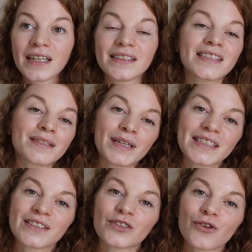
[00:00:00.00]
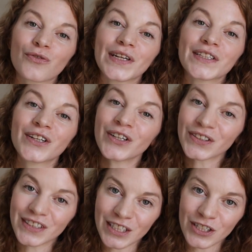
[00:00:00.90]
This makes it a great
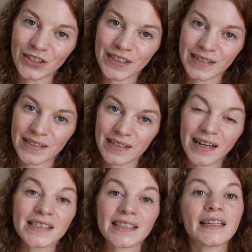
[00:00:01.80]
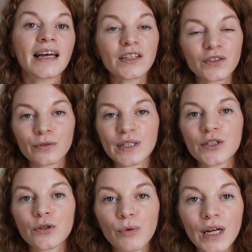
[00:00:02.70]
coordination exercise, and as
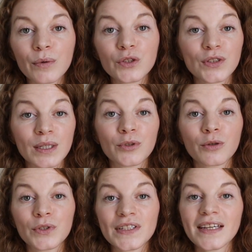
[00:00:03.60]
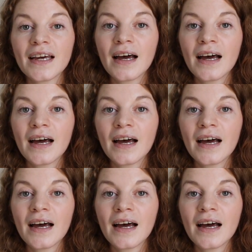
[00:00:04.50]
always, you really want to keep your body